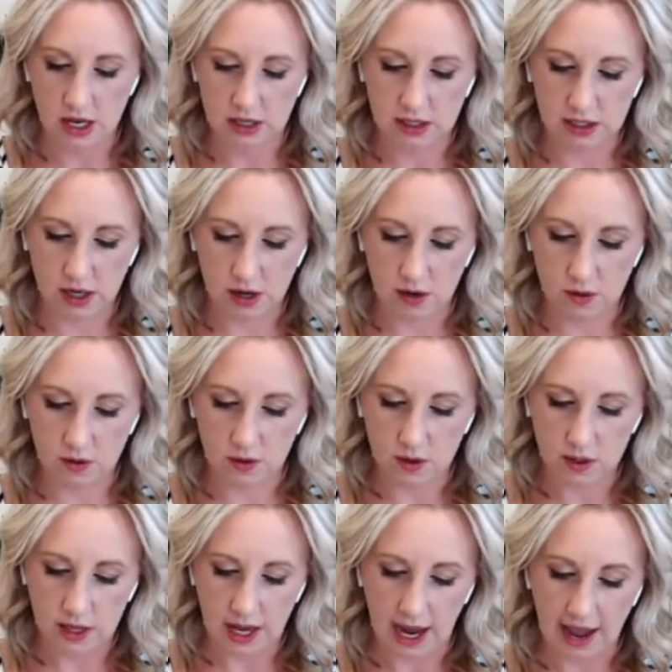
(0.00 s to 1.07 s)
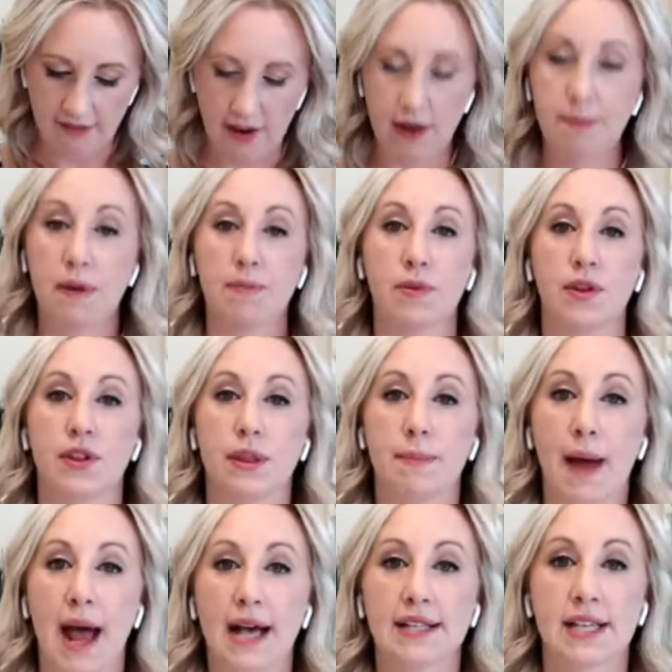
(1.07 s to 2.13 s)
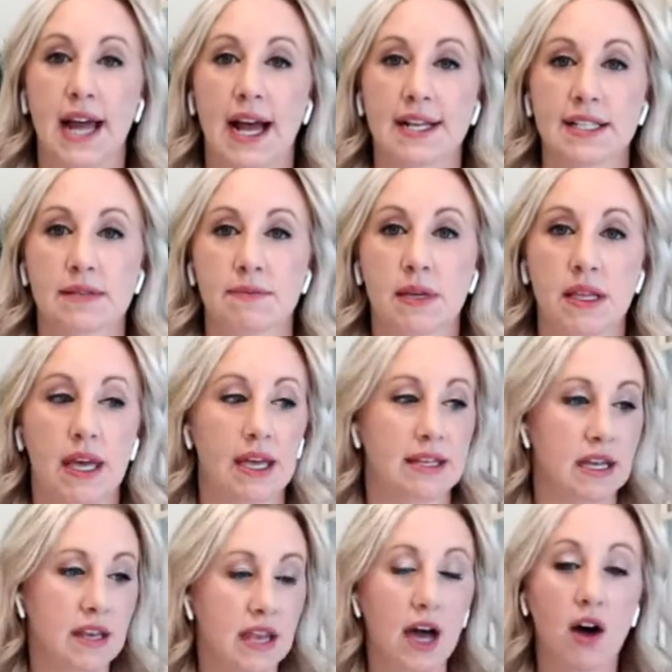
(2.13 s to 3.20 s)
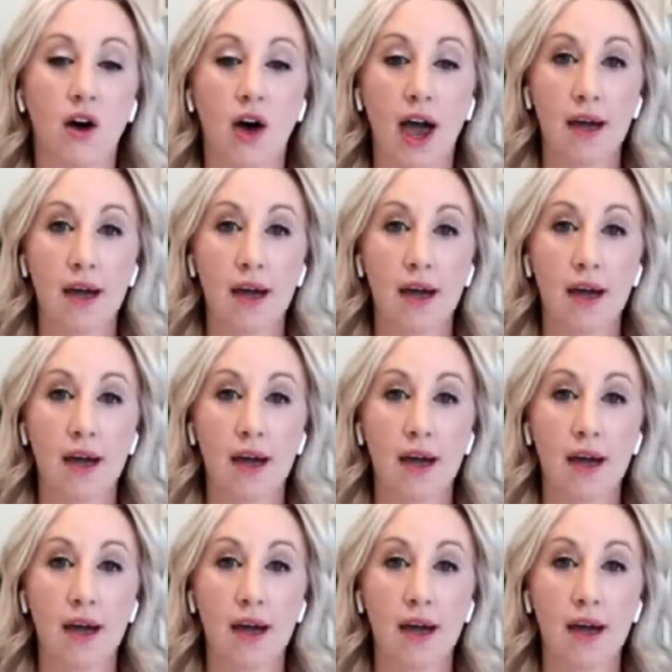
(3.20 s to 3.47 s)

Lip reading: So I've had people in the past ask me like, Danielle,